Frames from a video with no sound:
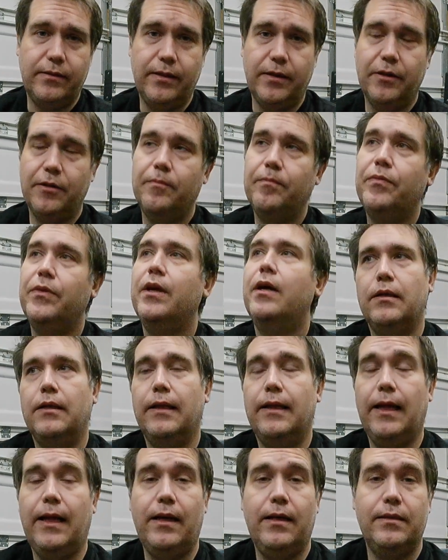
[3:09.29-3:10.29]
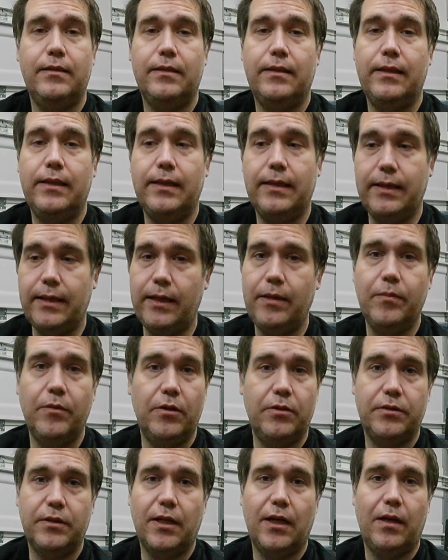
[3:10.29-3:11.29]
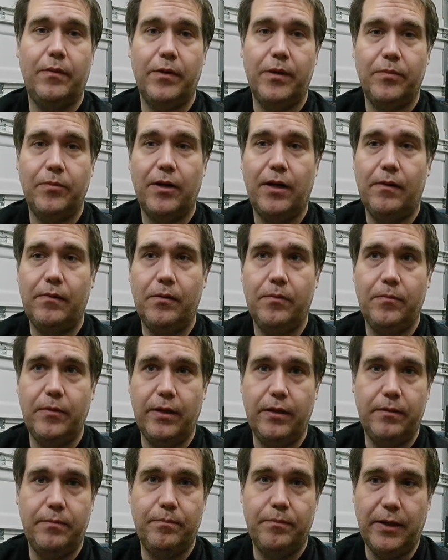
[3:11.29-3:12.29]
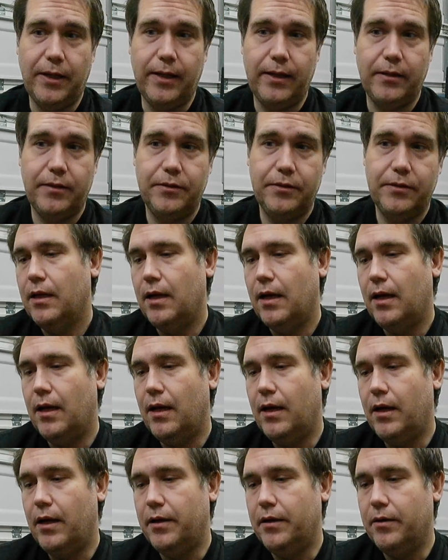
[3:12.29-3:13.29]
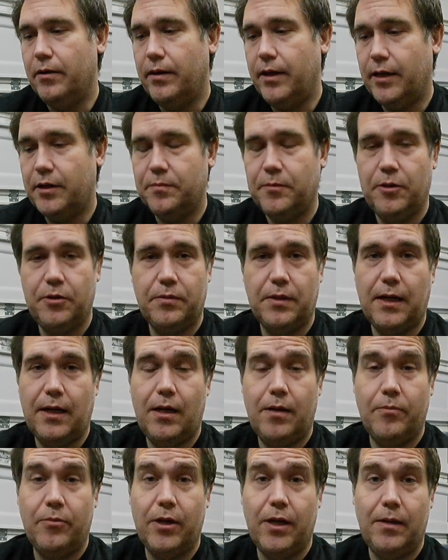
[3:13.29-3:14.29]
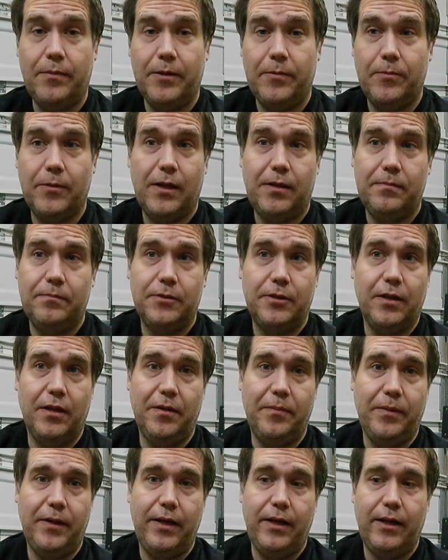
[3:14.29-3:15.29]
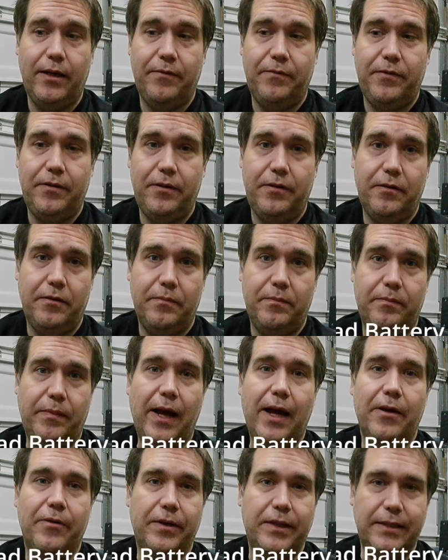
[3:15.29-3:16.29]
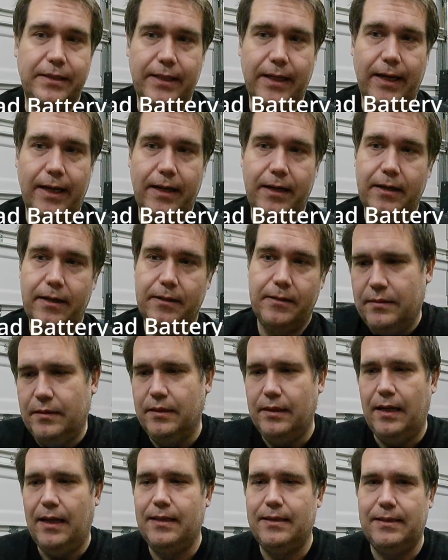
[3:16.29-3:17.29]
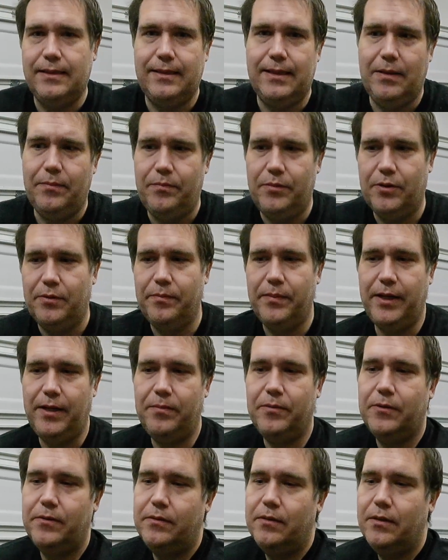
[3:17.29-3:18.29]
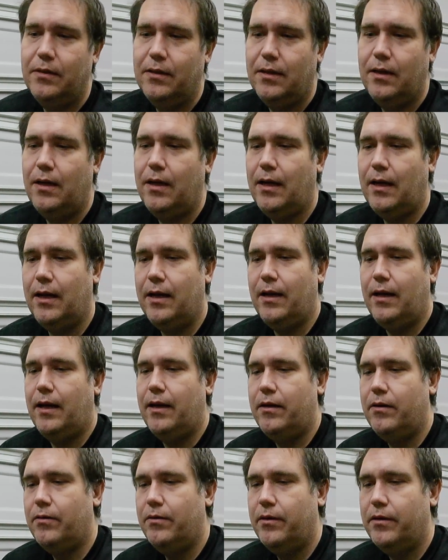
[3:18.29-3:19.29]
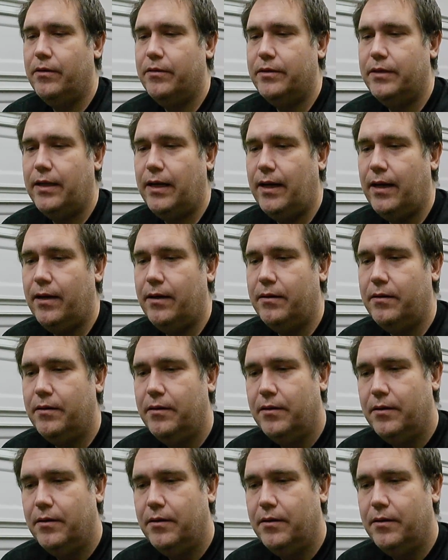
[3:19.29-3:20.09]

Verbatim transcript: cleaner that is the most common problem with bikes uh, your next most common problem is going to be if your battery's dead that's simple people I, I don't understand